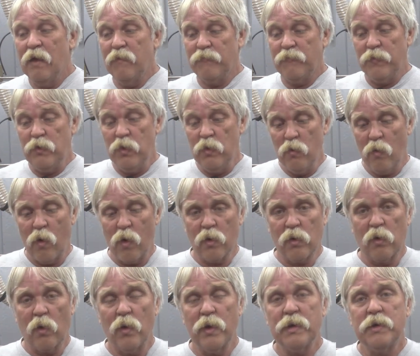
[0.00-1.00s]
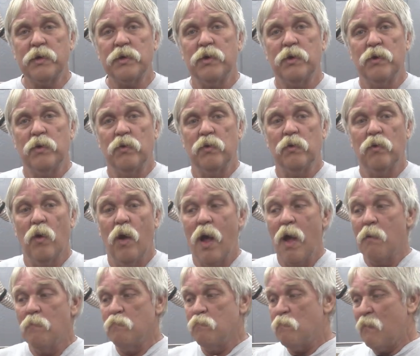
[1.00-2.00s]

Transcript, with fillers: If you are going to